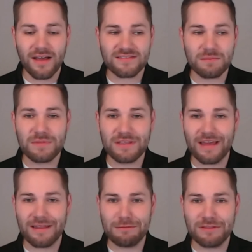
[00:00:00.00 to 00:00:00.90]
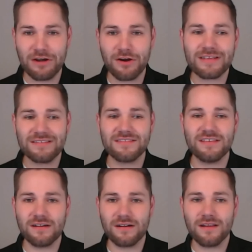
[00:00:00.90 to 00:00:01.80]
something that are
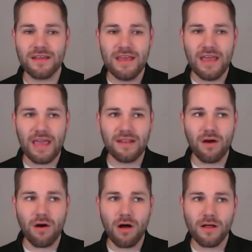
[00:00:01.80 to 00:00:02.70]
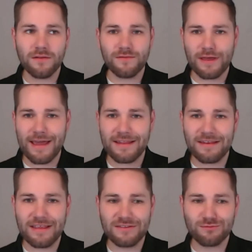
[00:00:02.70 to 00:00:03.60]
considered? And all of
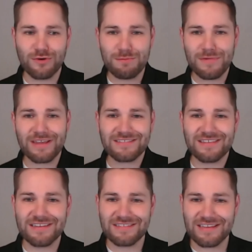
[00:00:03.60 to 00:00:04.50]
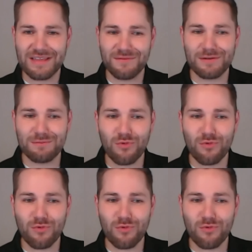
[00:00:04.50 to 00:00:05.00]
that is what makes this even